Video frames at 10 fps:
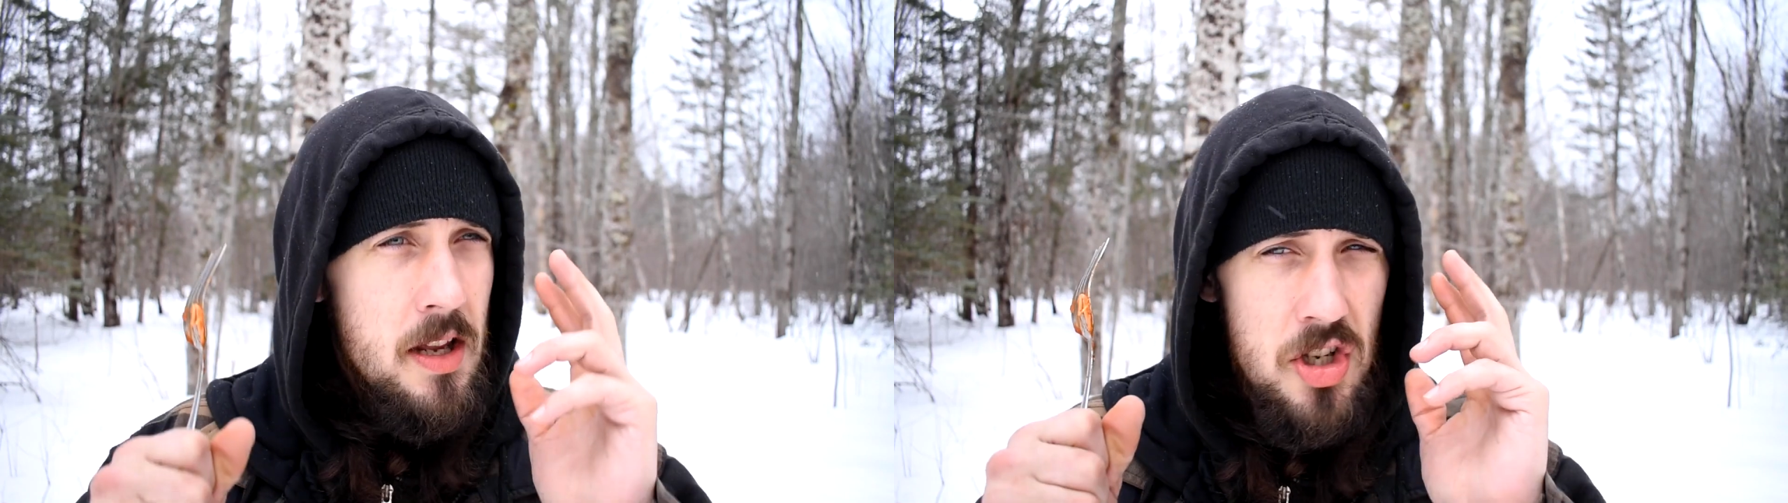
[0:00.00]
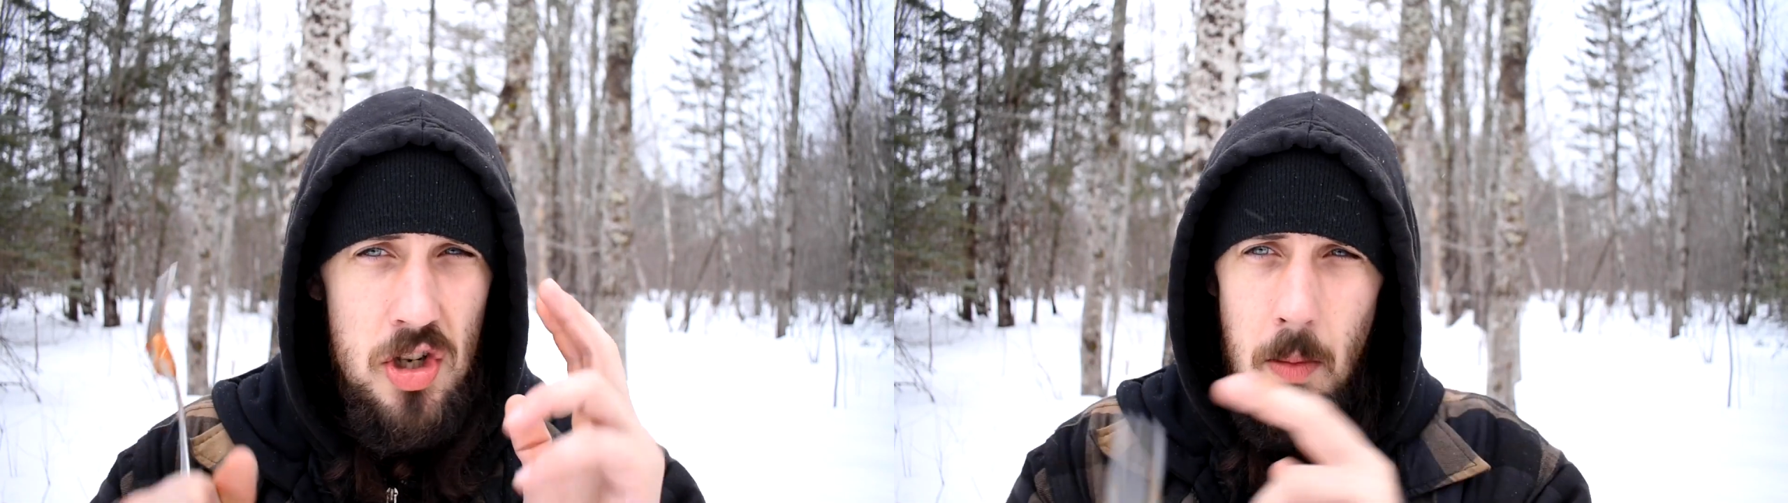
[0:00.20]

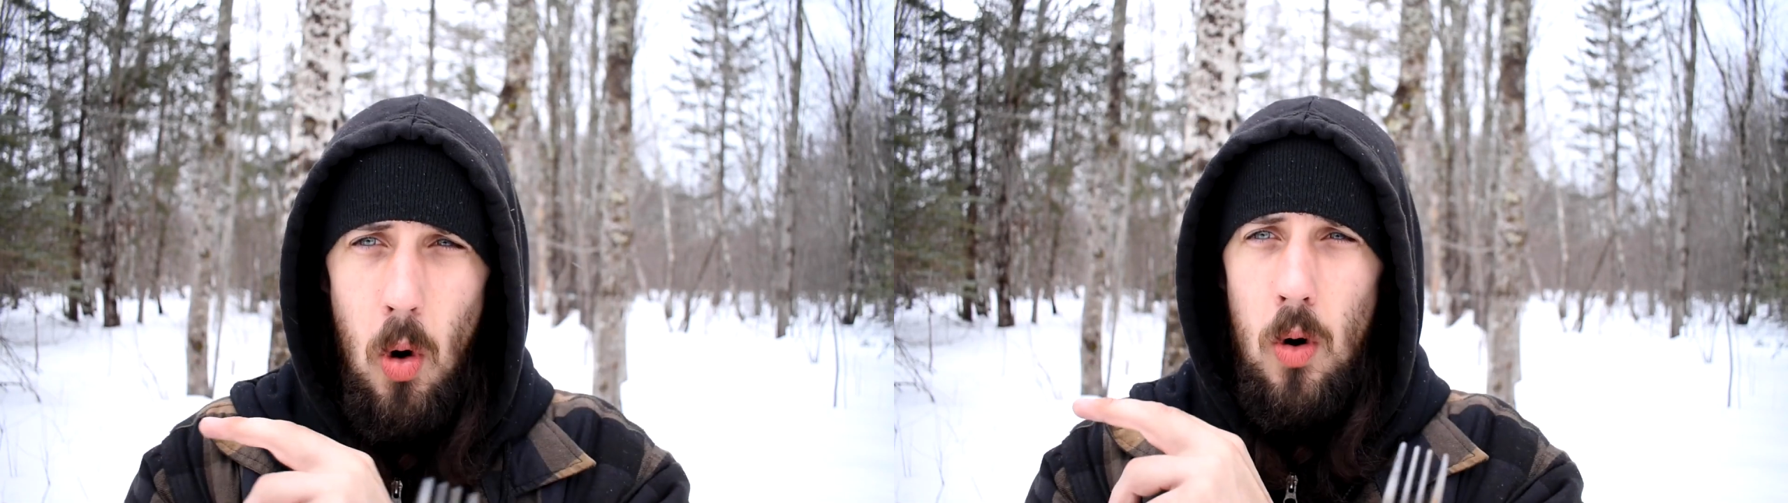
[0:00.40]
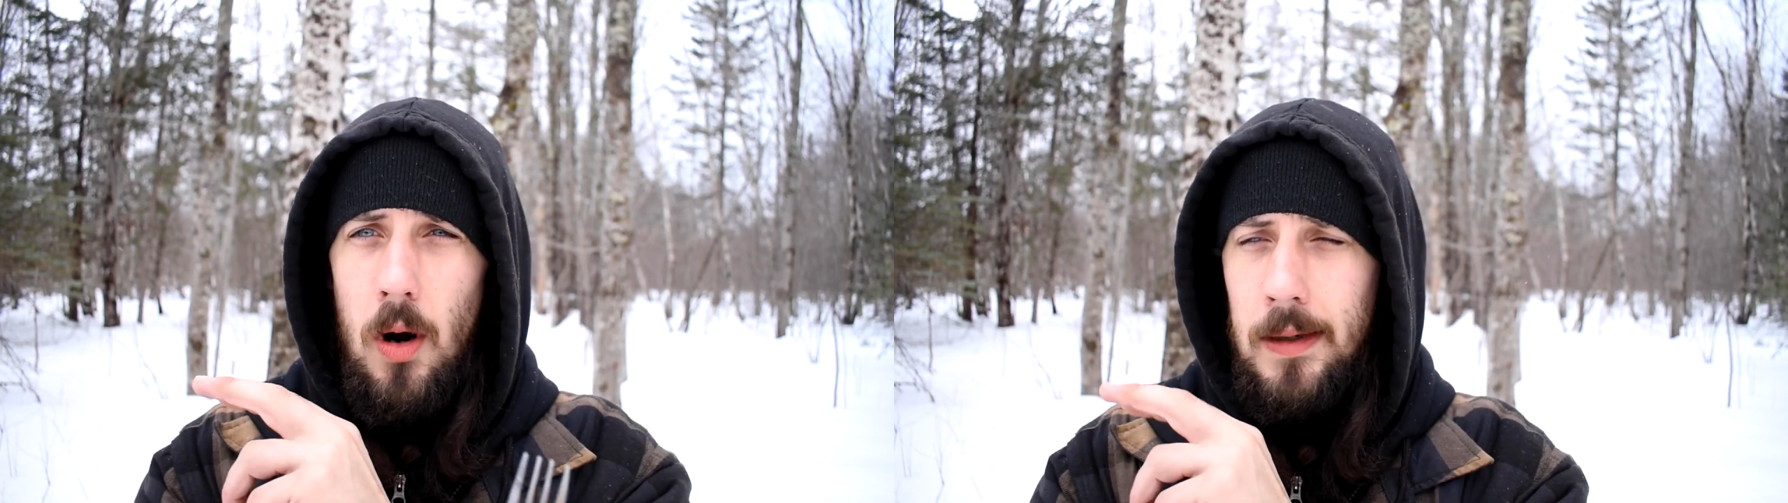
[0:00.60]
some
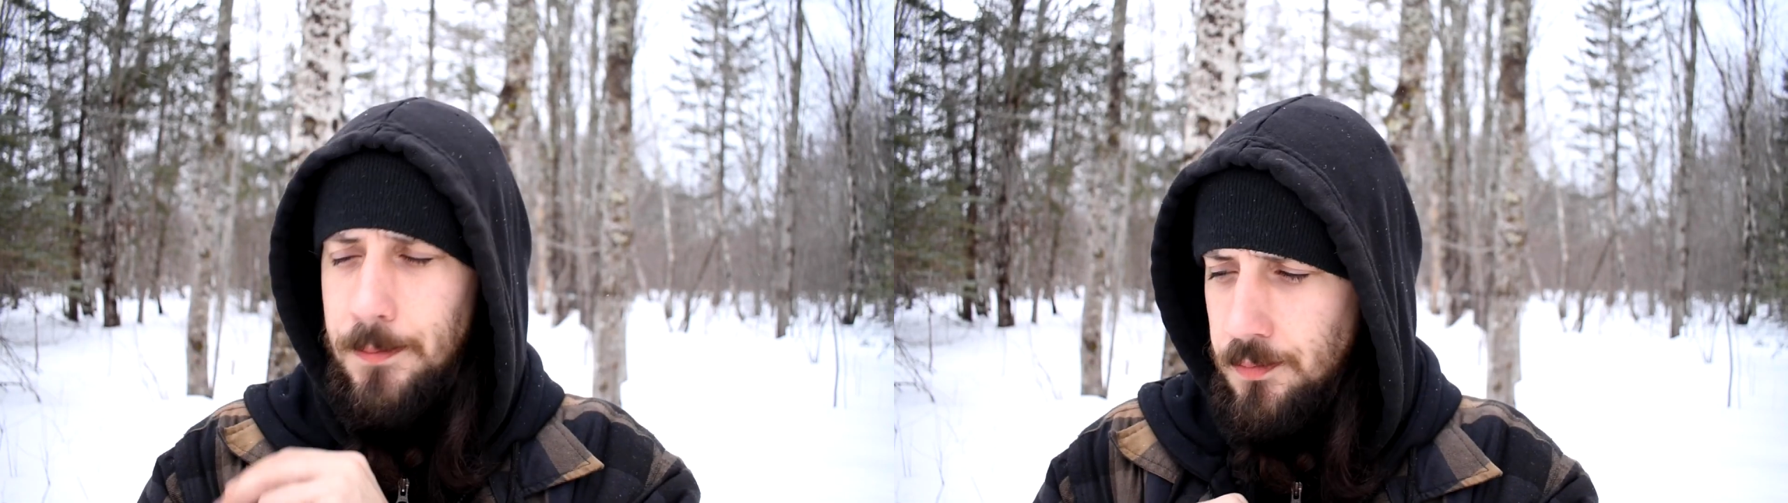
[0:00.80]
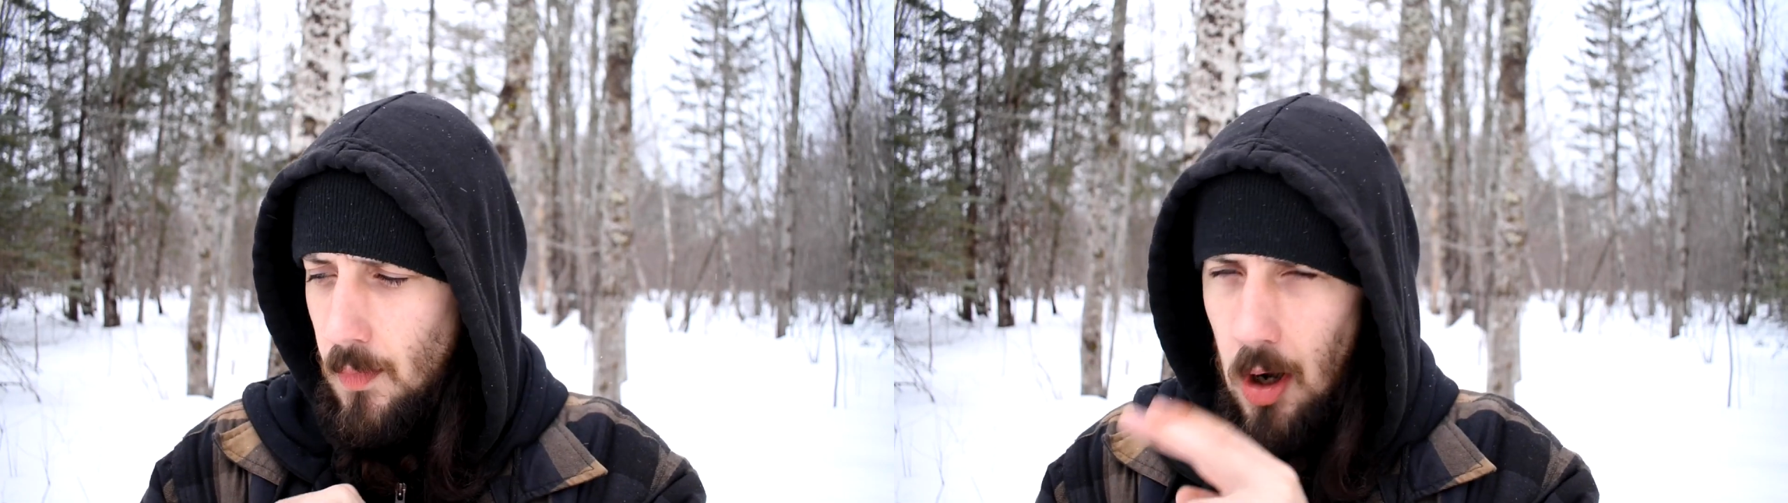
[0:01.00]
more.
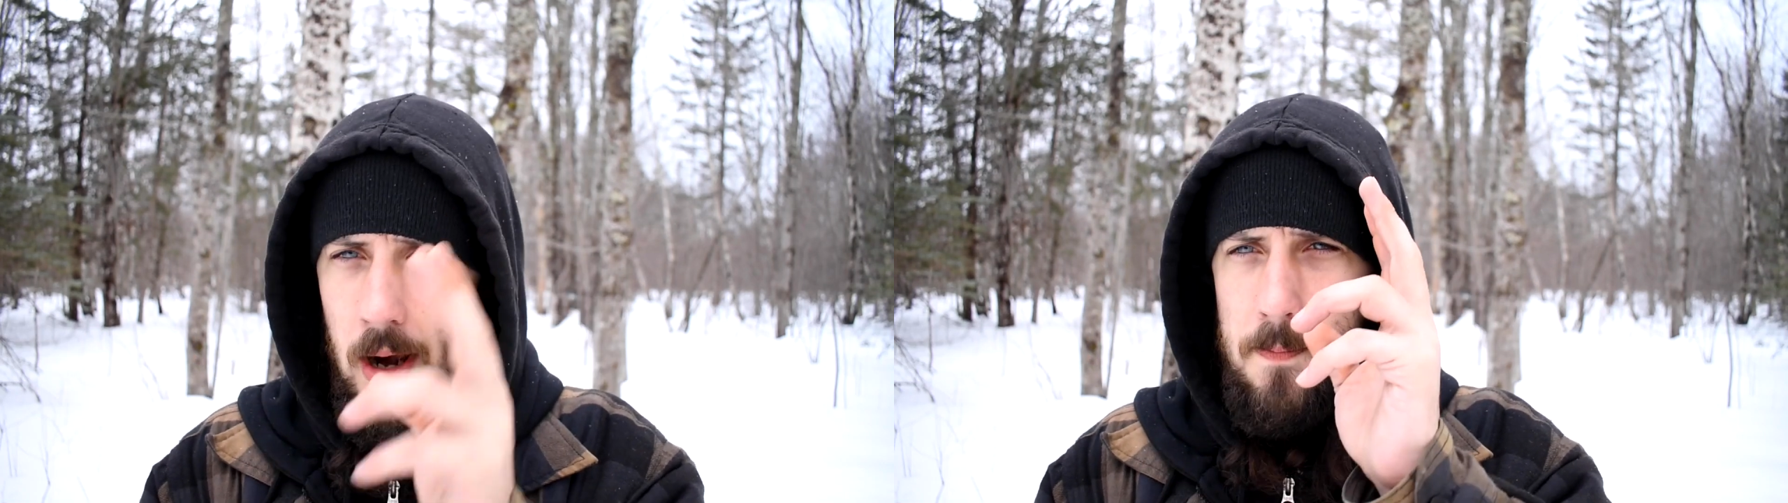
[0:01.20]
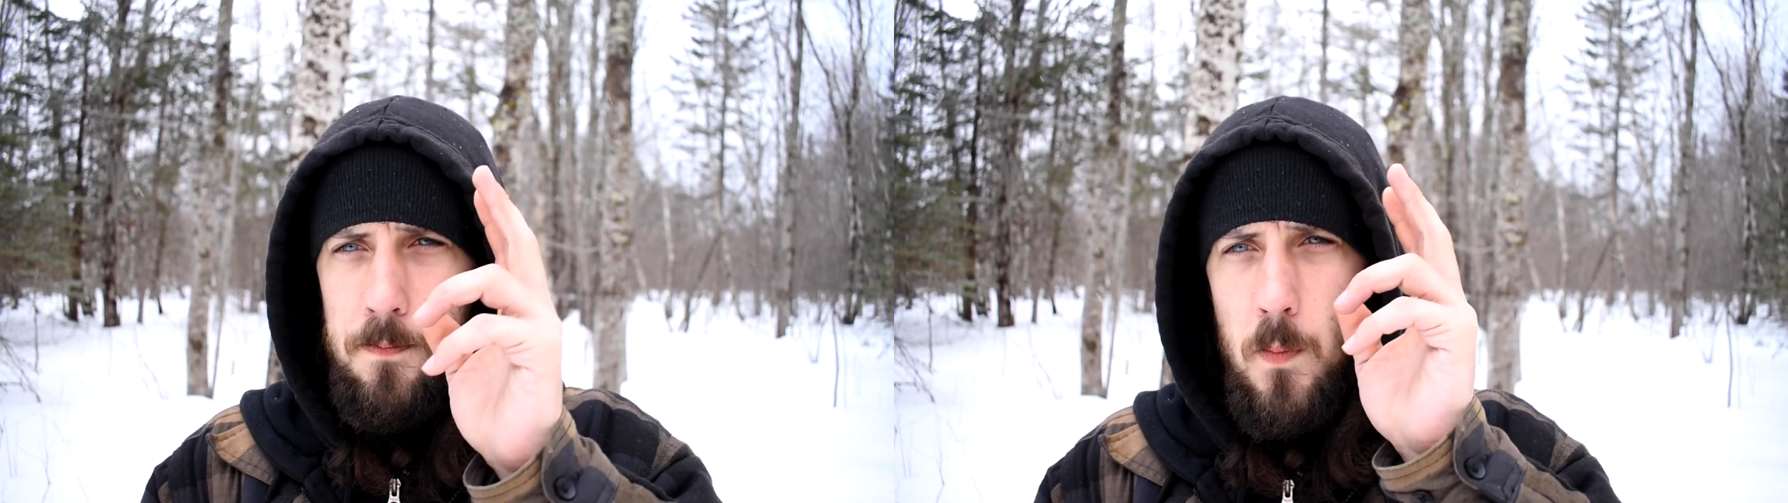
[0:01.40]
All right.